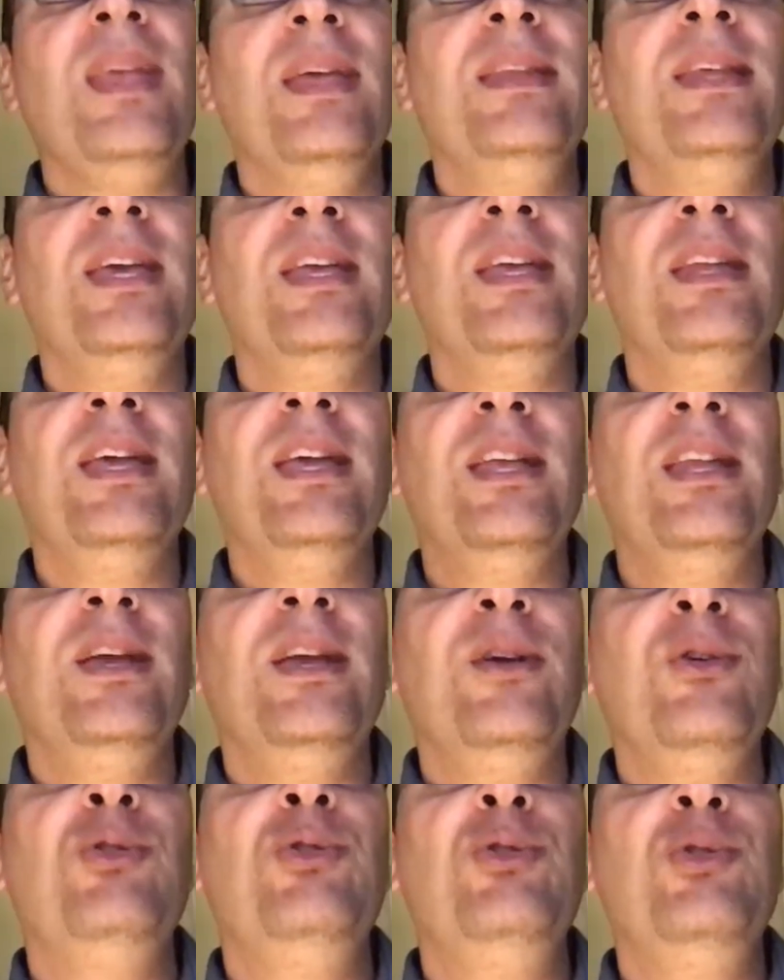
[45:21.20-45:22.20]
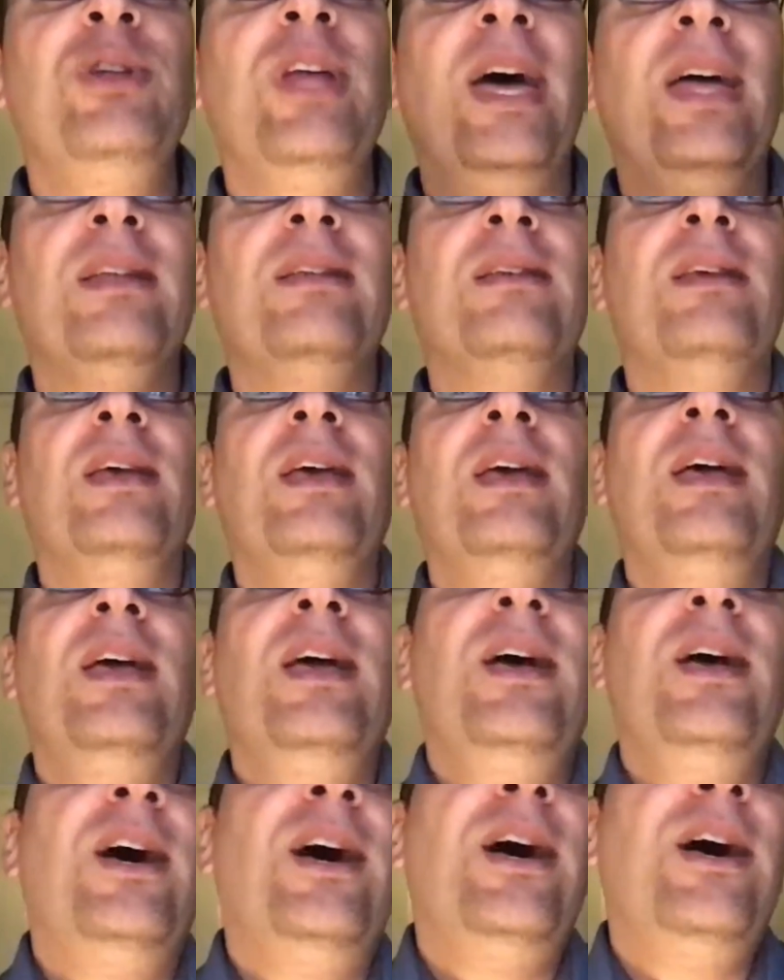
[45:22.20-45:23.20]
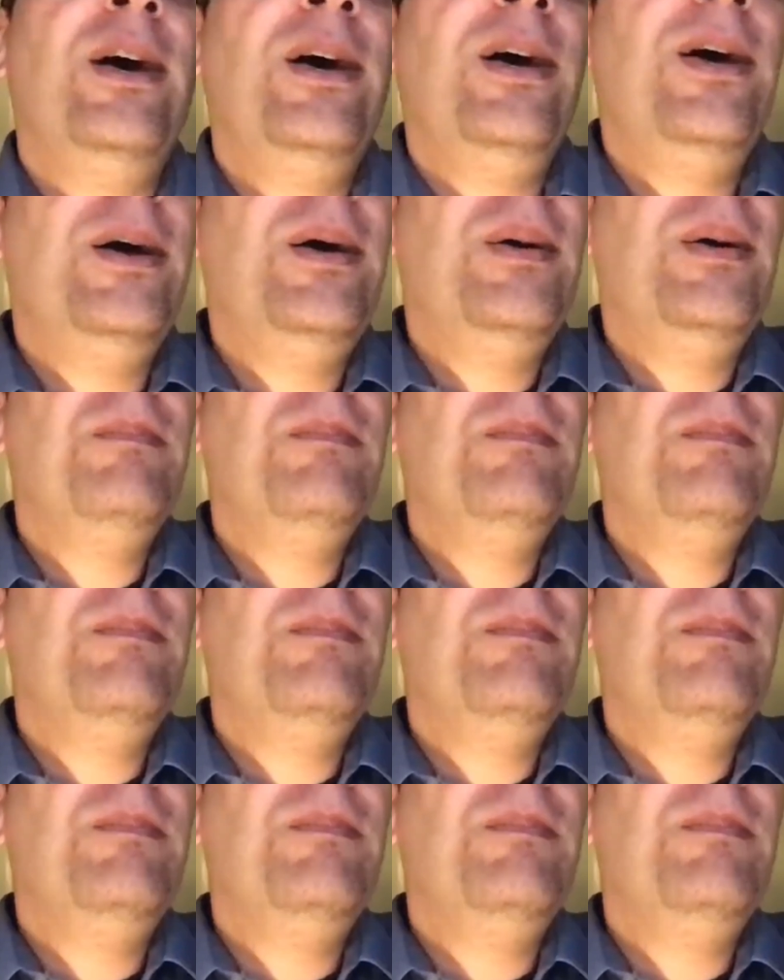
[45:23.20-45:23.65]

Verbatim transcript: they they, they could do that. Uh,